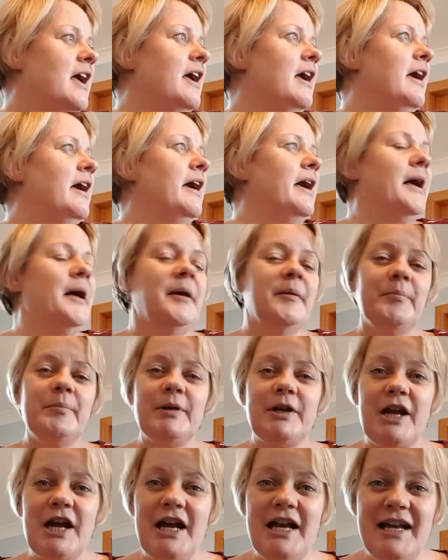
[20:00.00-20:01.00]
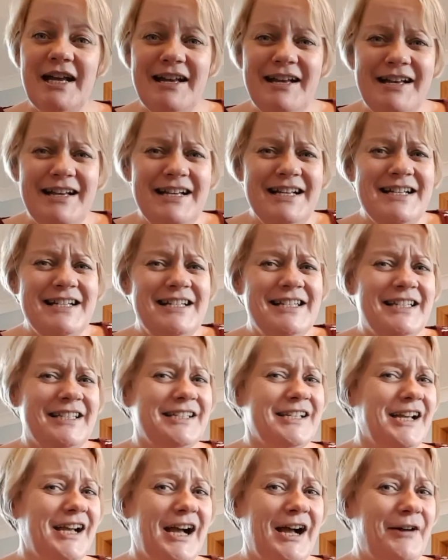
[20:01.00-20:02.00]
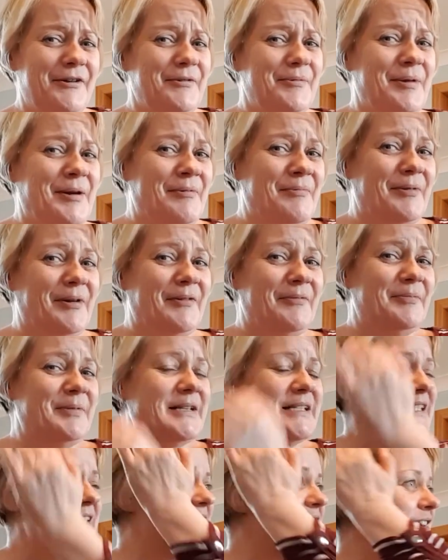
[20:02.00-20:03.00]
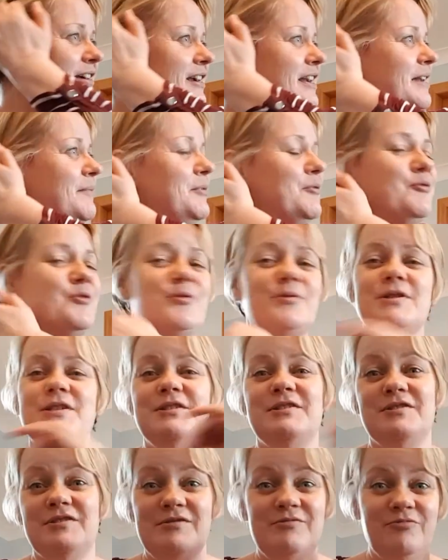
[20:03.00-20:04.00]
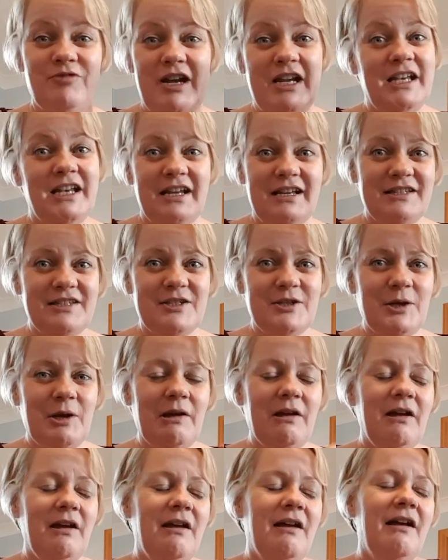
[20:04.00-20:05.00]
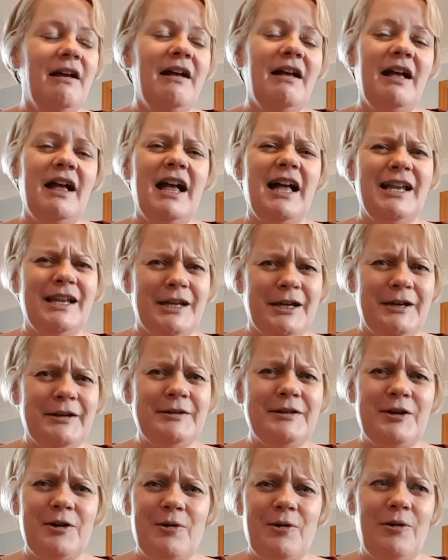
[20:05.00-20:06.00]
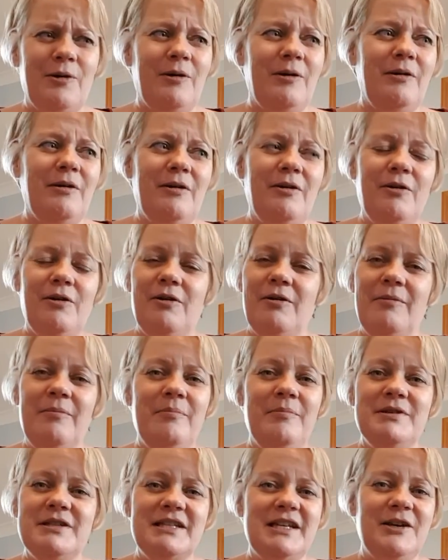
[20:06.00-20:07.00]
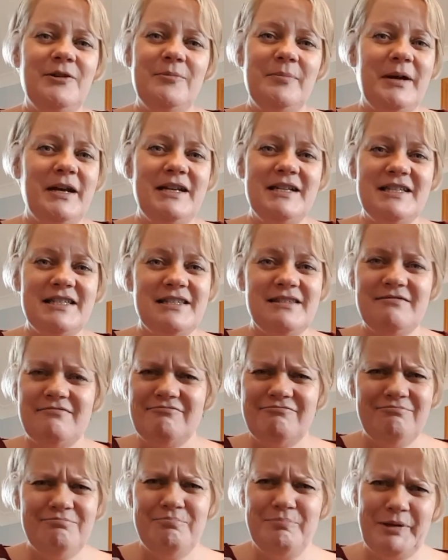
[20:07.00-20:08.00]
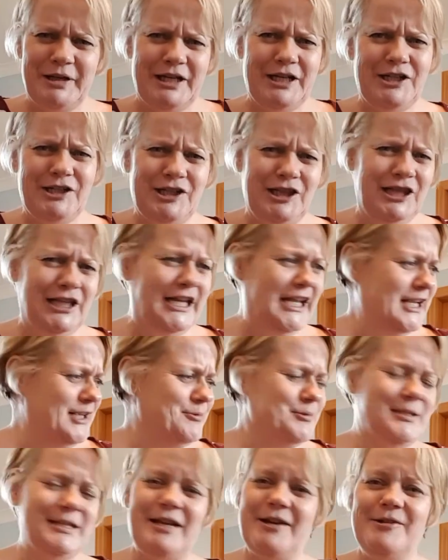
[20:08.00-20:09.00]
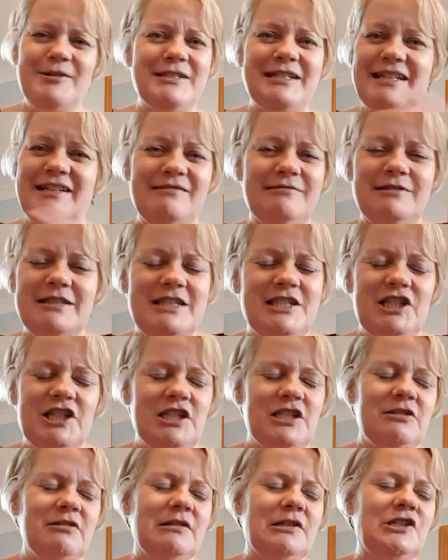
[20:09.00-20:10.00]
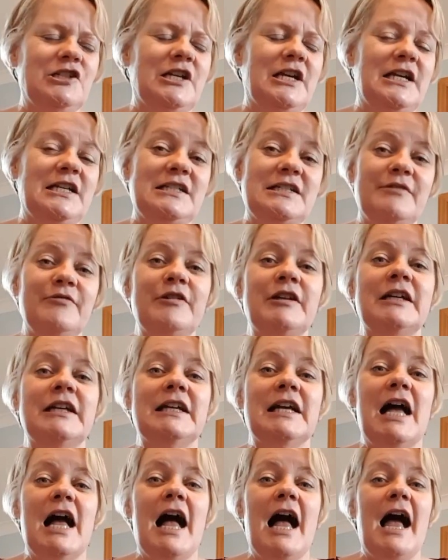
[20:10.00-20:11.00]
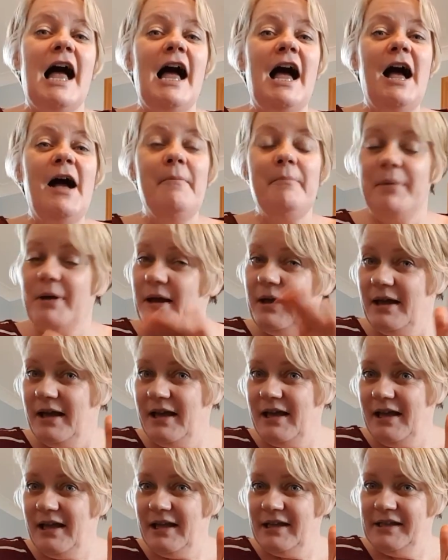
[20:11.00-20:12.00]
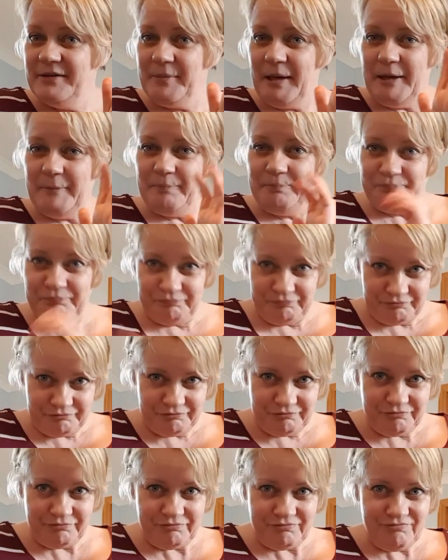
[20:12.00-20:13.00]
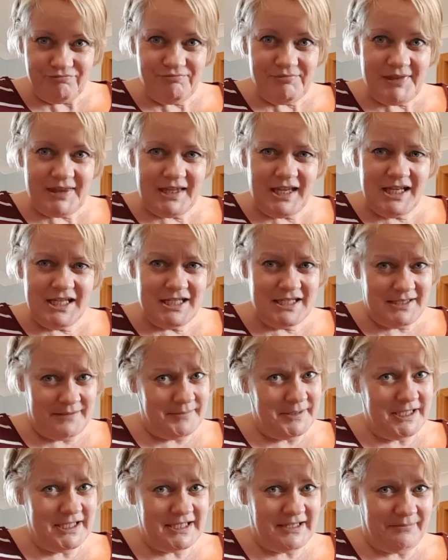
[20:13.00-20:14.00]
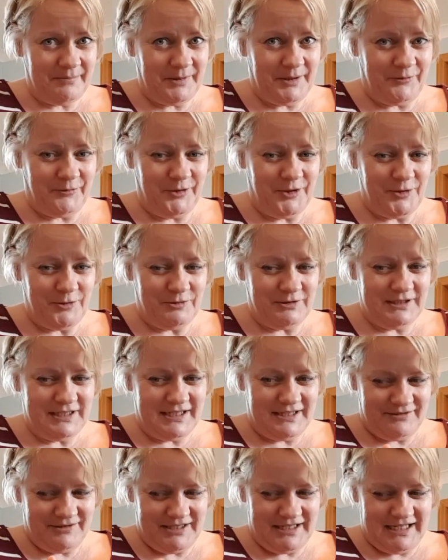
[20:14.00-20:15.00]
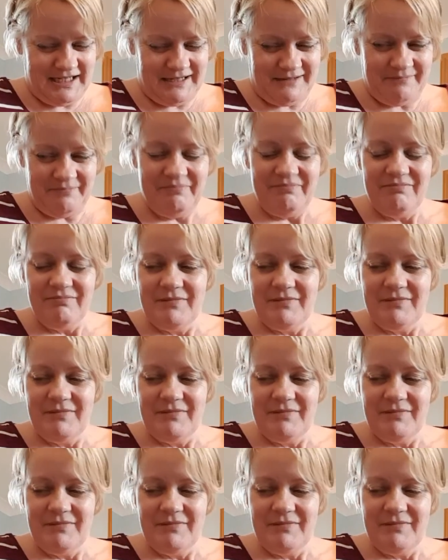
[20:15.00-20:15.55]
Because I remember I've been to Turkey before, just right next to it, and I got mosquito bites. Big leg was out here. Oh, it's just not attractive. But never mind. If somebody's giving me a free holiday, I'll take it.